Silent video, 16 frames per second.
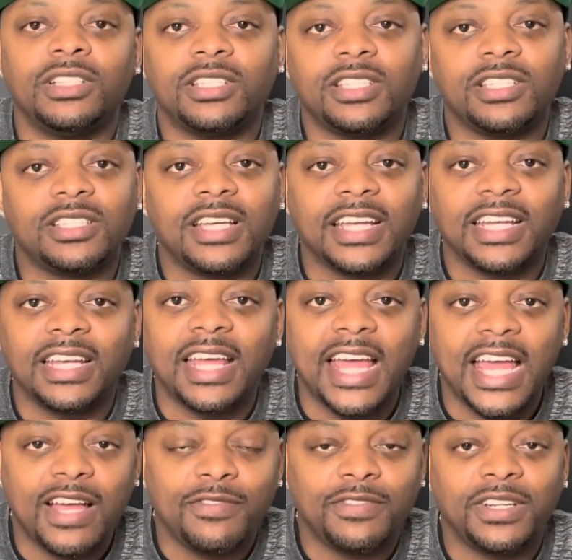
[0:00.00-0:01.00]
the second
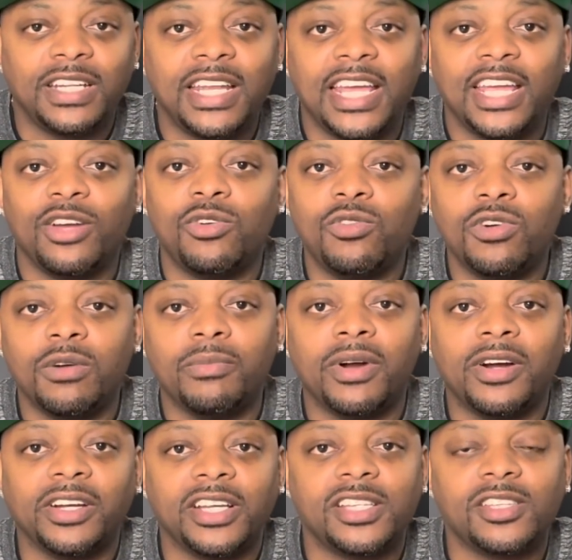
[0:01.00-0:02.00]
half of the day or a
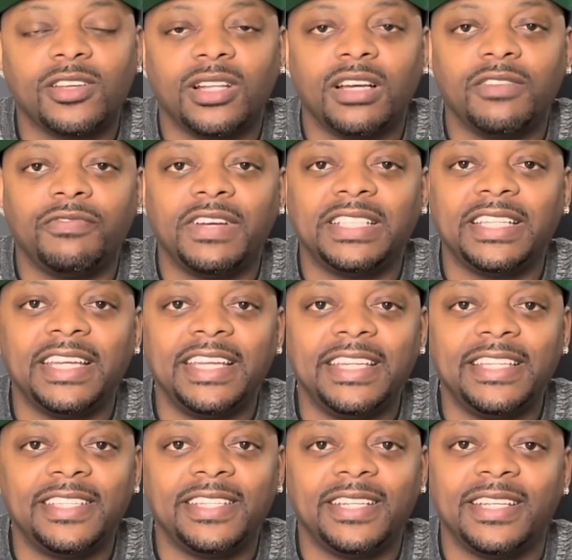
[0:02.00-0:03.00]
market sell off at the
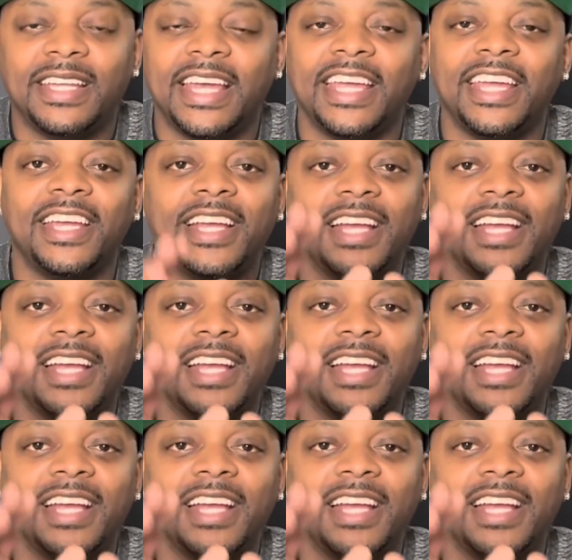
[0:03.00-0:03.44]
end of the day.